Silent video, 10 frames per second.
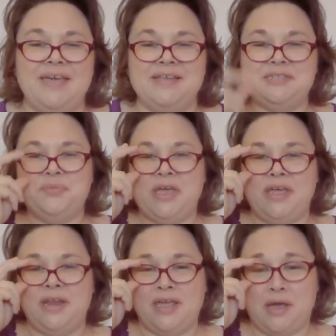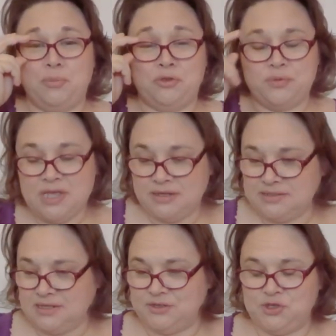It's been a couple of
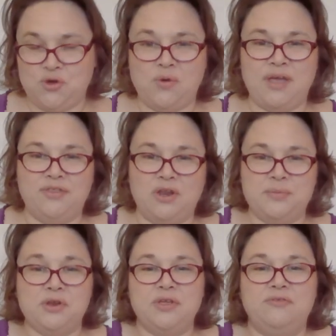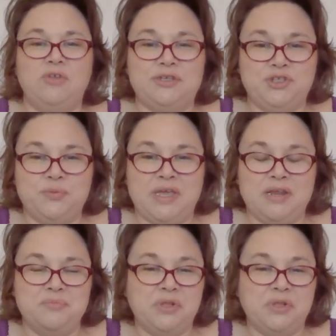weeks, so I thought I better get Floss Tube in.